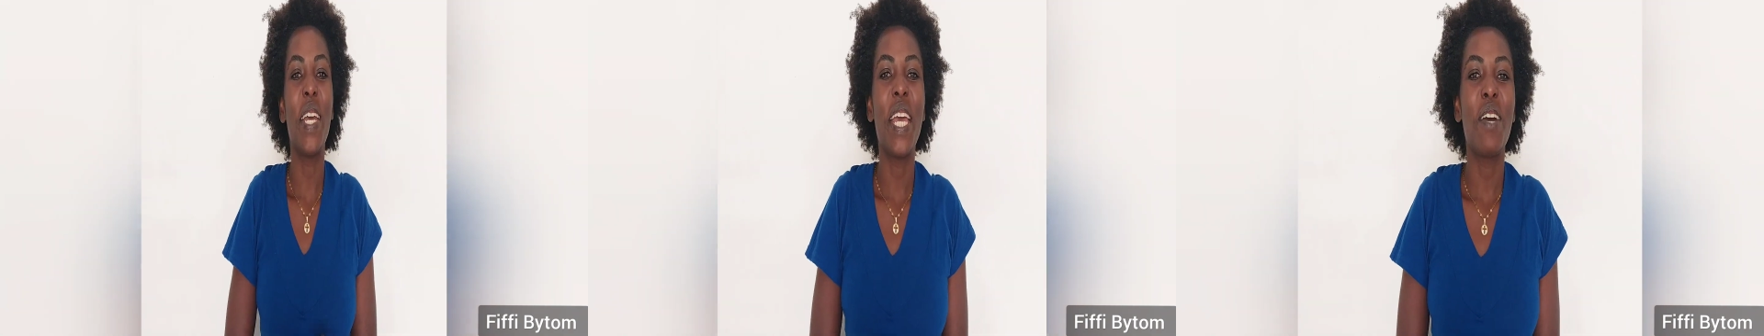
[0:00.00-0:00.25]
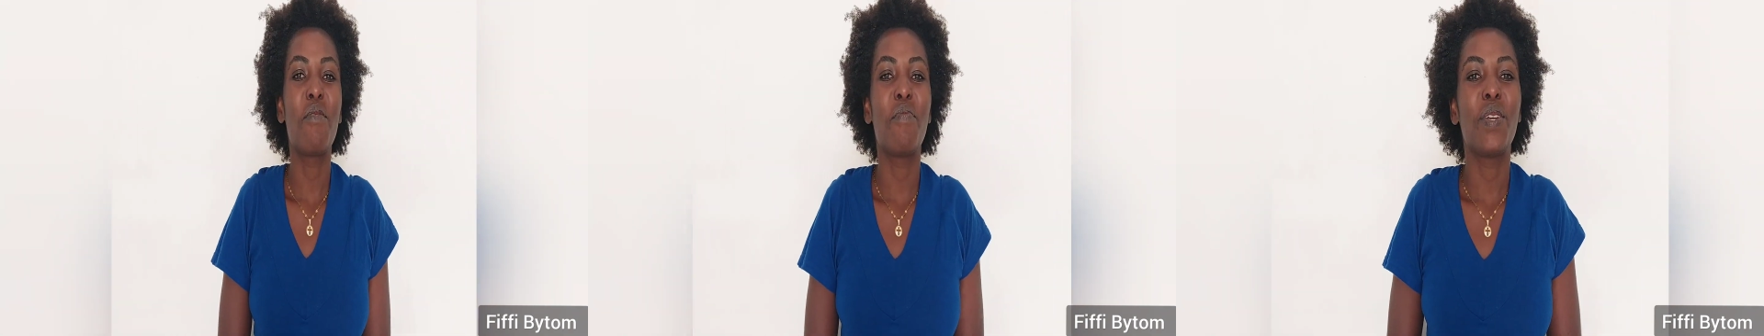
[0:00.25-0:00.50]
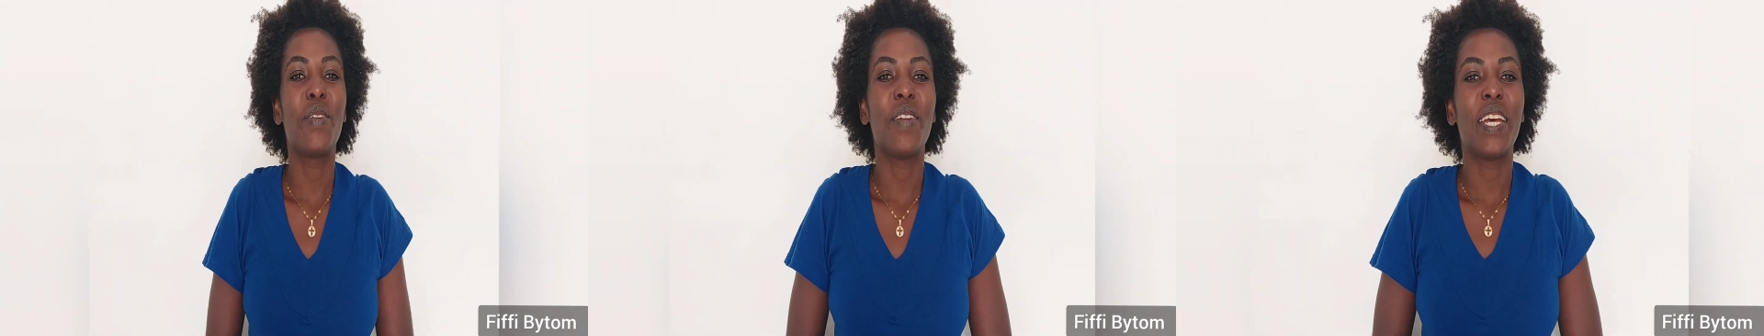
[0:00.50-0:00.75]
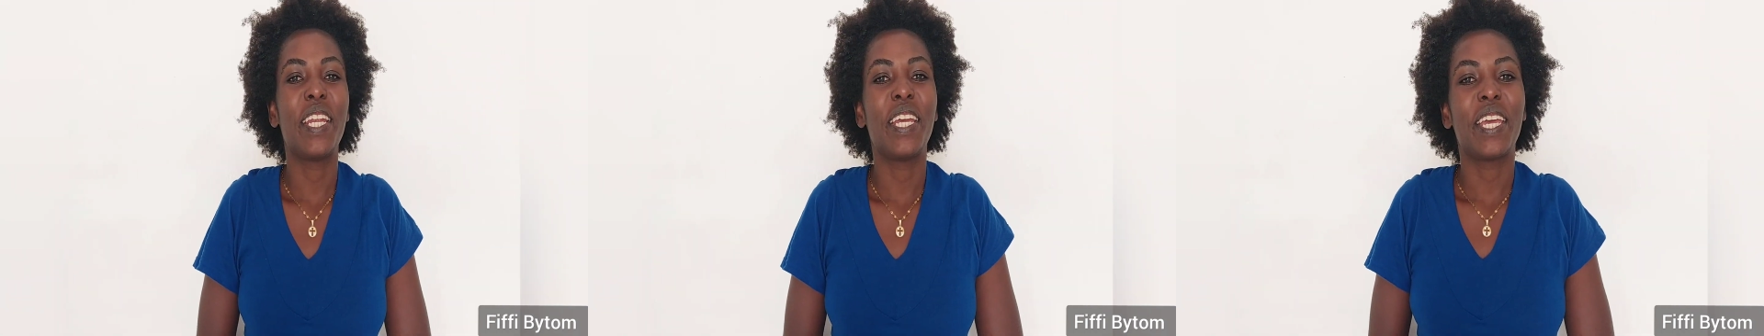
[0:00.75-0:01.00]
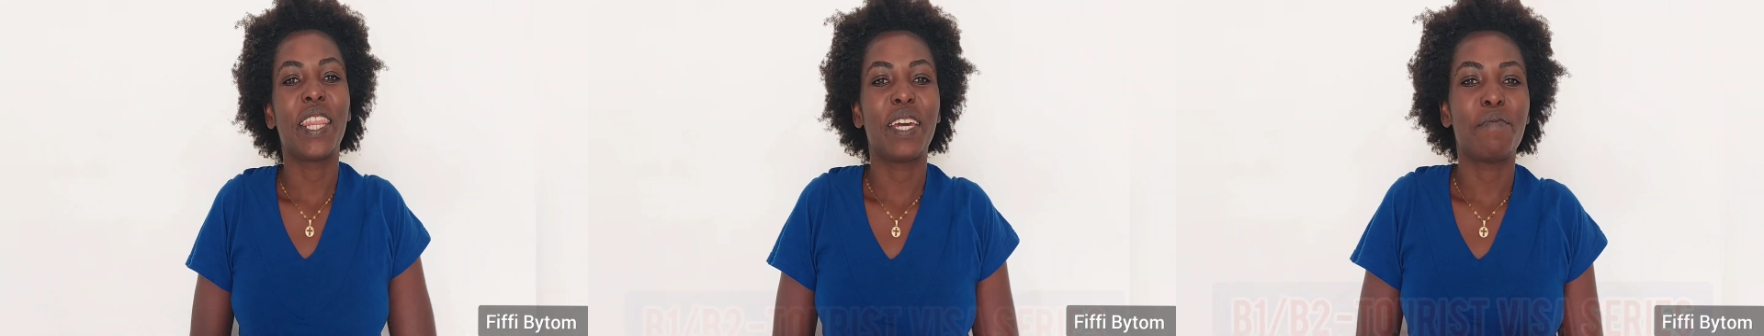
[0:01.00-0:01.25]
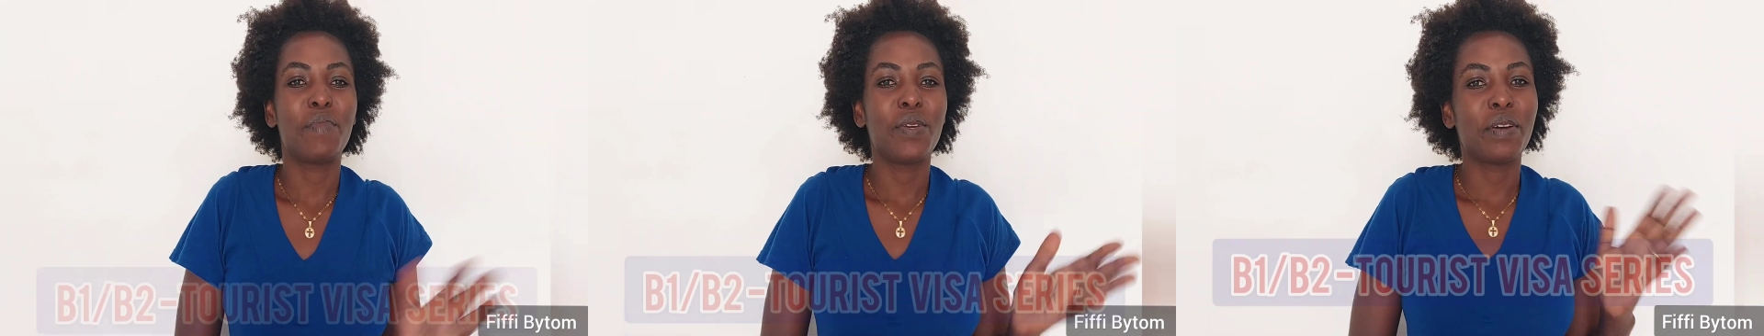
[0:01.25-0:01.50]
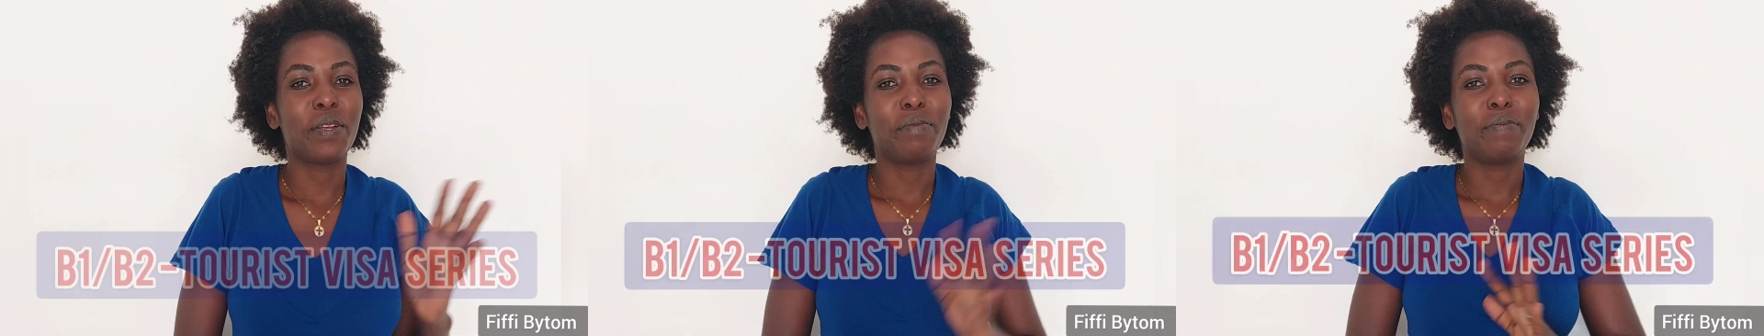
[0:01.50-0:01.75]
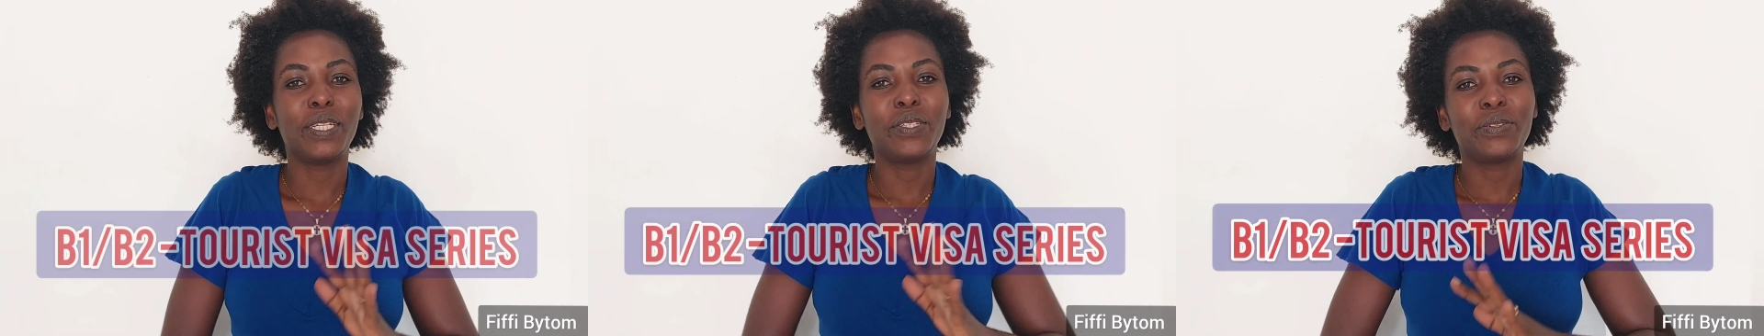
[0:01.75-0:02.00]
aware, we've been running the
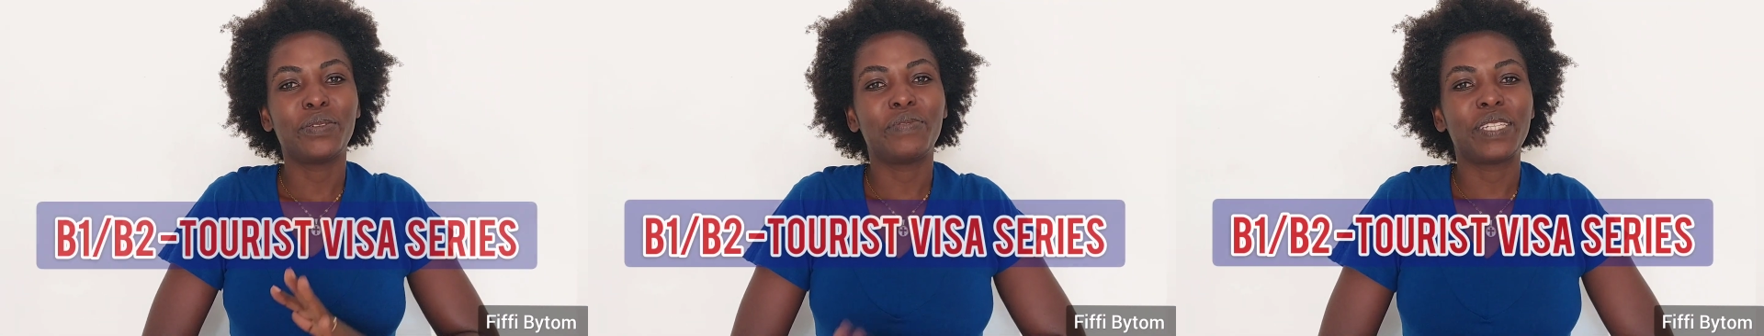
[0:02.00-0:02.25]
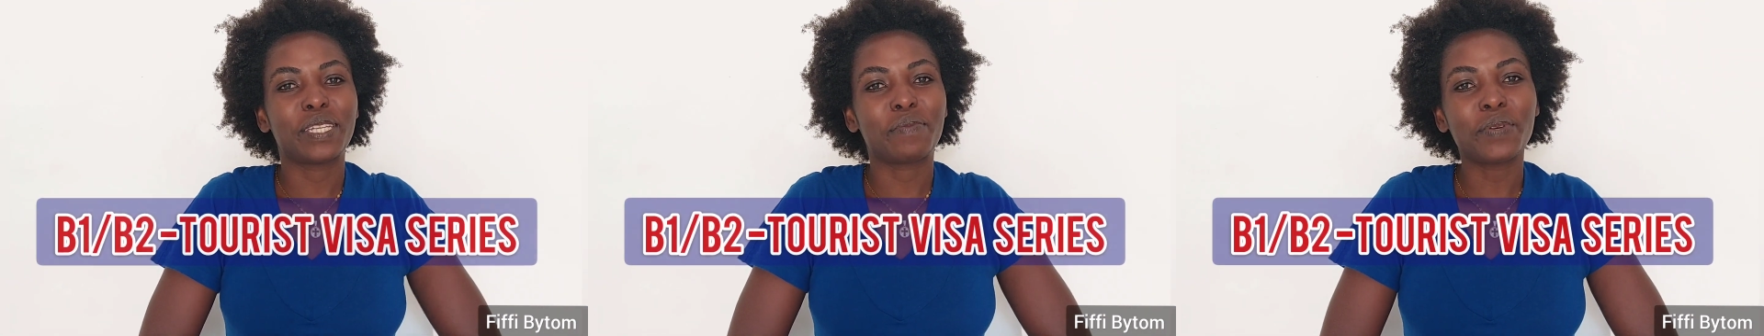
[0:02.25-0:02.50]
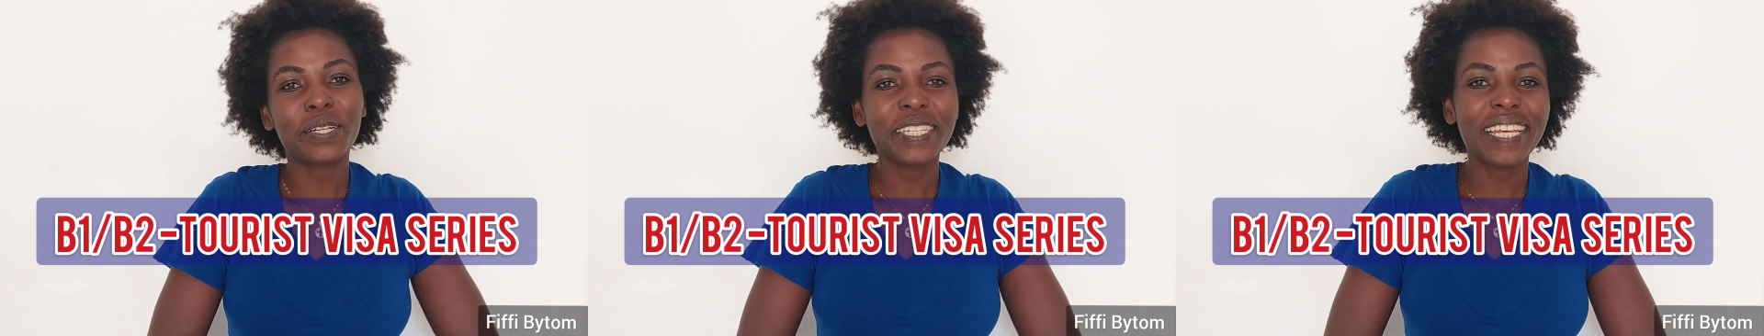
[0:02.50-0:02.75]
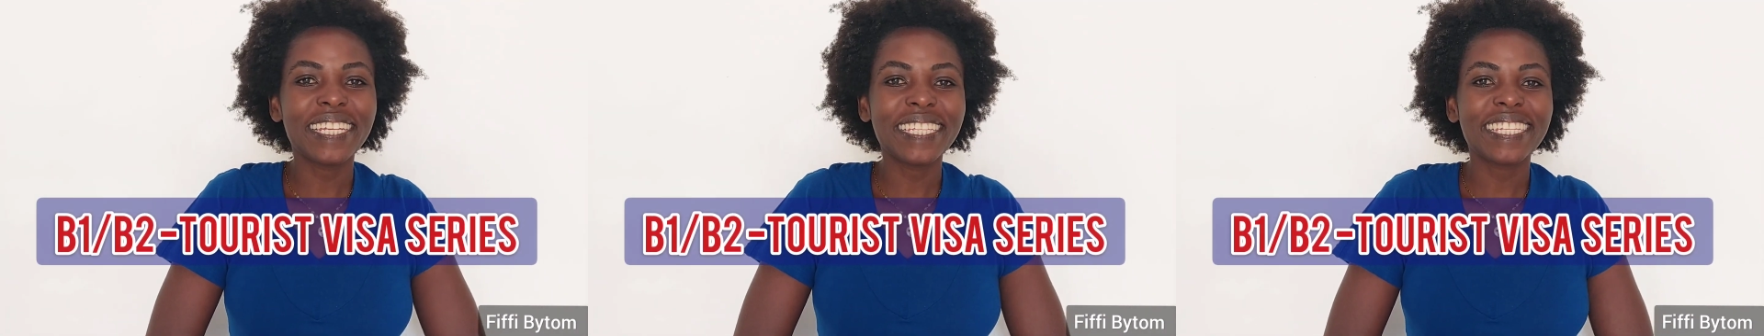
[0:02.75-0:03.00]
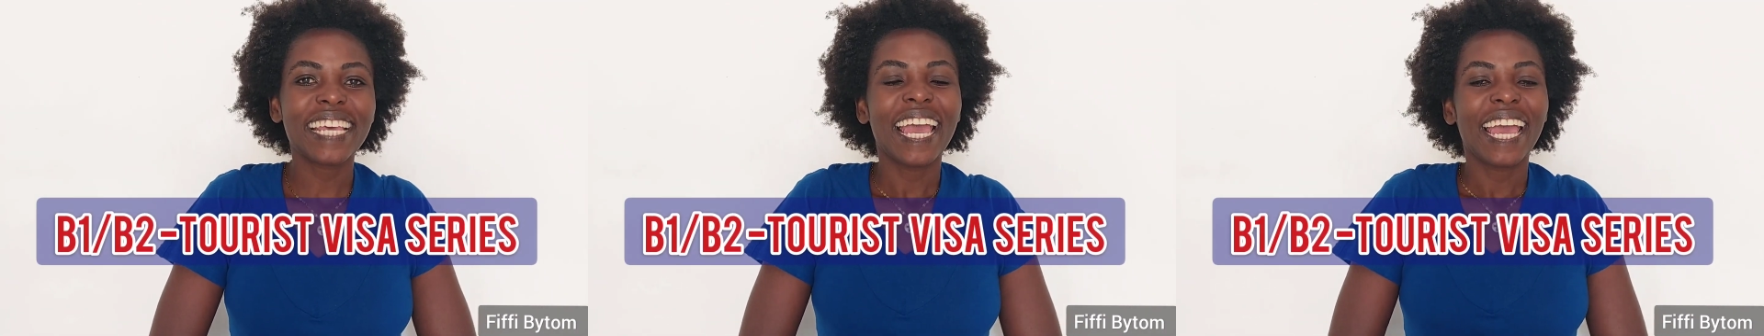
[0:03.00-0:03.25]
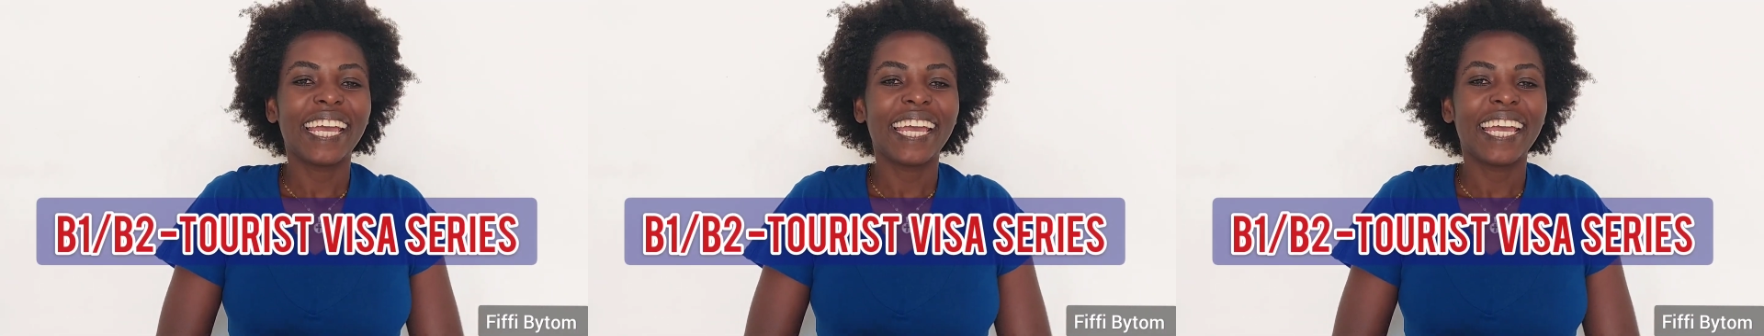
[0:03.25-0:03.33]
B1 B2 visa process,